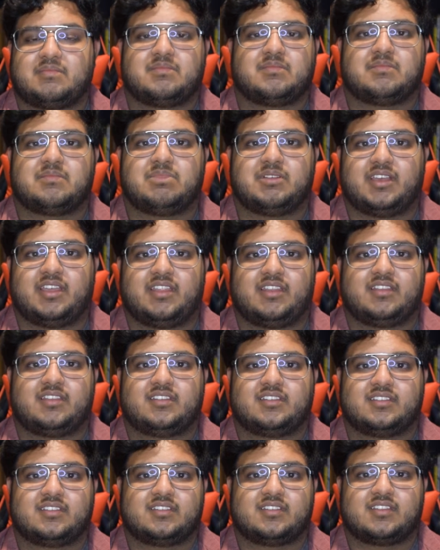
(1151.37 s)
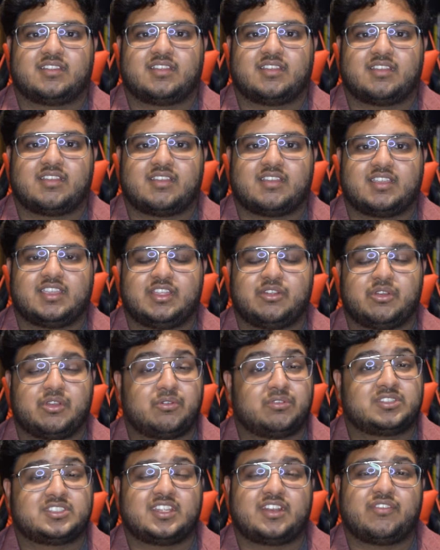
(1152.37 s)
But it
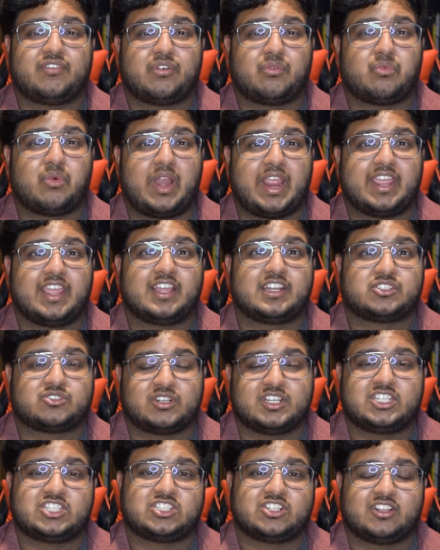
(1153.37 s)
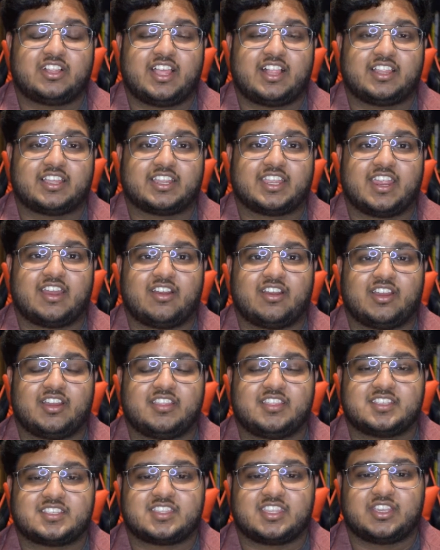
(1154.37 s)
was instead of a traditional helicarrier,
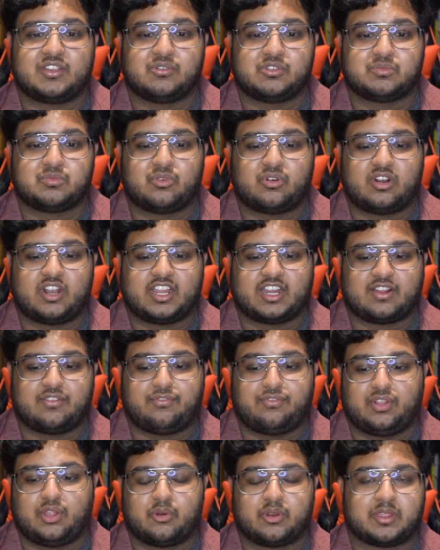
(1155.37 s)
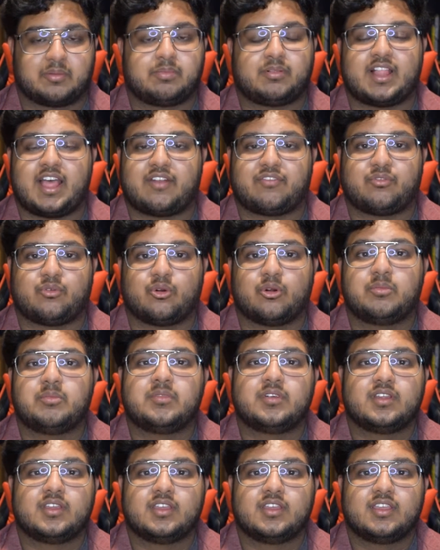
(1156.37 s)
this thing was more like a floating platform,
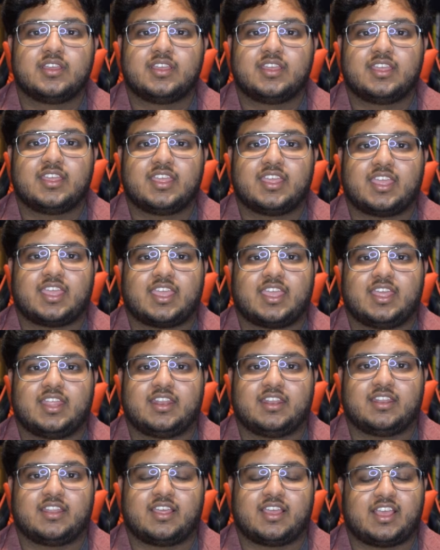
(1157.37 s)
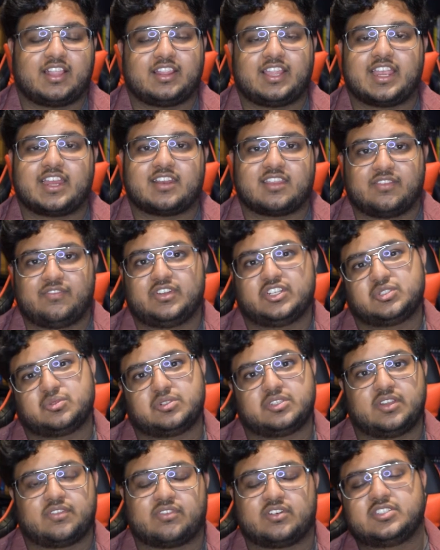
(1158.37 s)
and I liked the visual
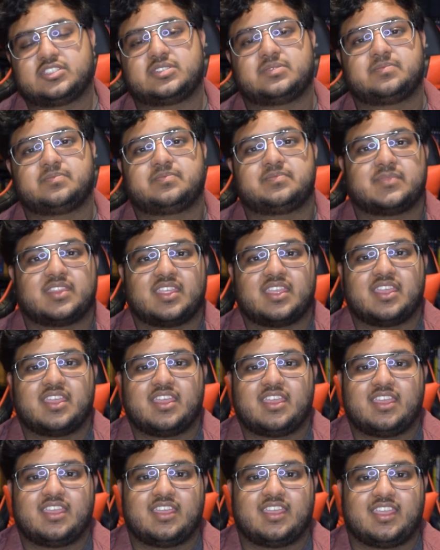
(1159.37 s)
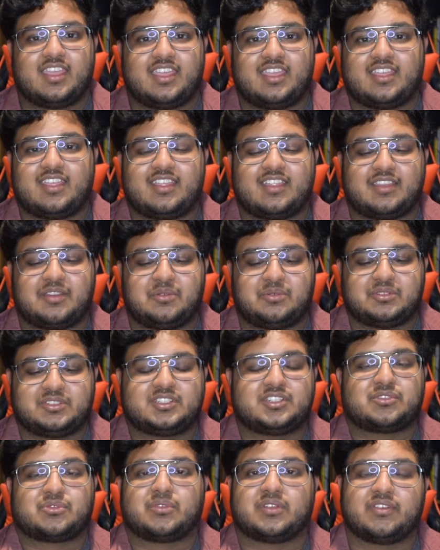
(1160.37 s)
difference. It was
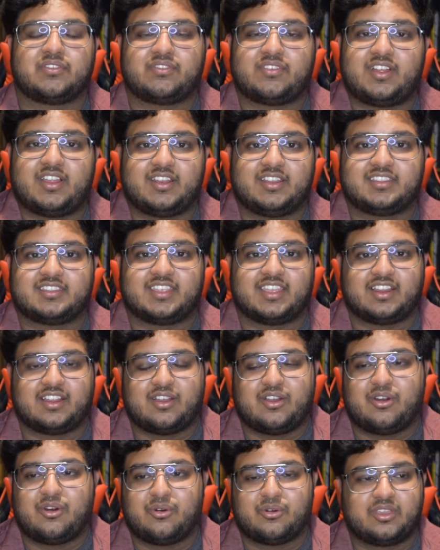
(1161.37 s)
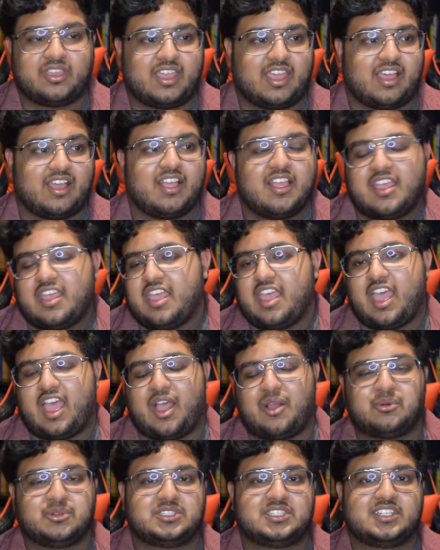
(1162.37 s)
just really fun. It's like, oh yeah,
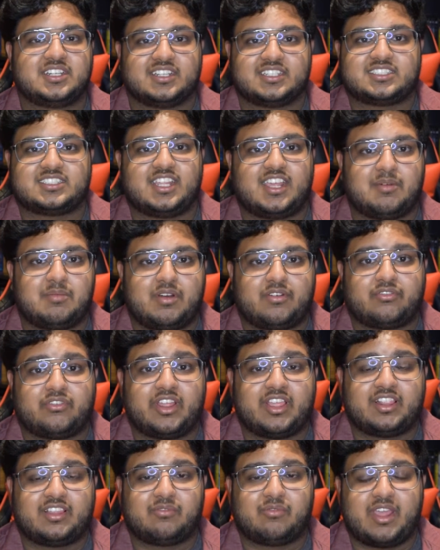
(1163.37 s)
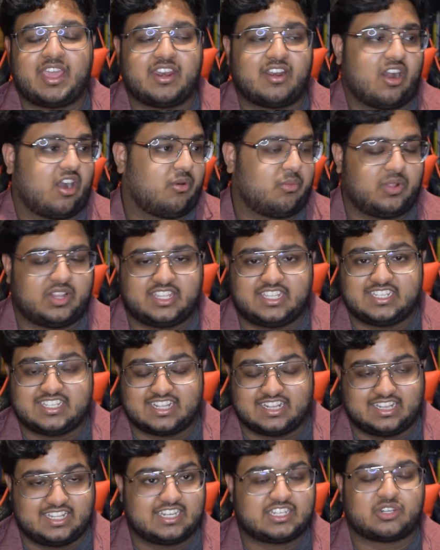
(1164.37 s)
how is he going to stay above radar? Well, he's
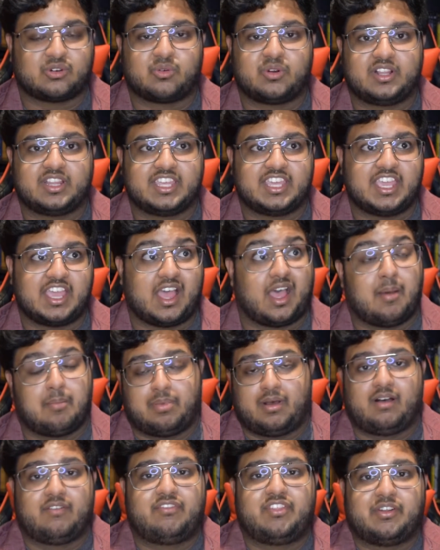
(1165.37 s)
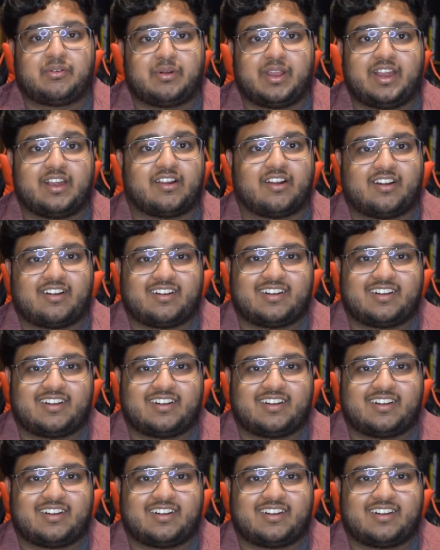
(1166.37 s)
literally above the radar.